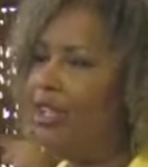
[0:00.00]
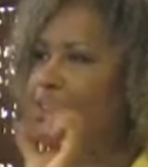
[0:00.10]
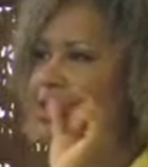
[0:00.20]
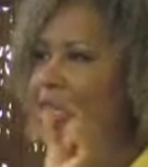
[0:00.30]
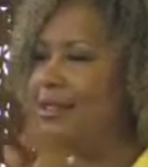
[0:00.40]
you
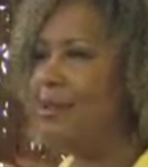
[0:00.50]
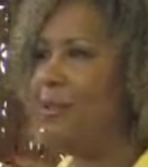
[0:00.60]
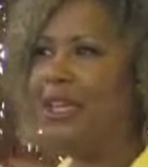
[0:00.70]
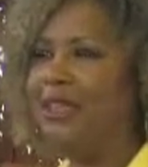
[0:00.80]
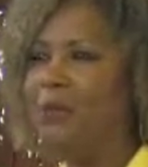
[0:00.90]
said
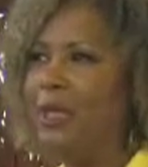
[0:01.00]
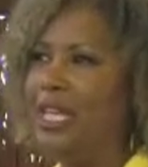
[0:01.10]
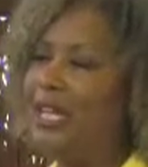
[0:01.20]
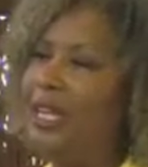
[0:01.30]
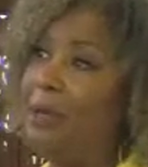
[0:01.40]
something in the
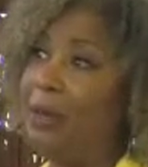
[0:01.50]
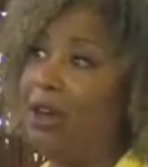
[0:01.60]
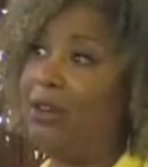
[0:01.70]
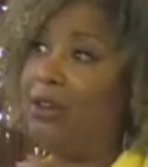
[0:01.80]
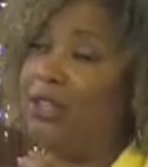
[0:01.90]
beginning
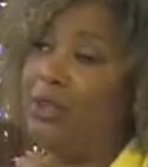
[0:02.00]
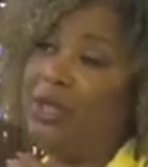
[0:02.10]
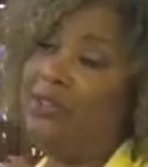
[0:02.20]
about, you know,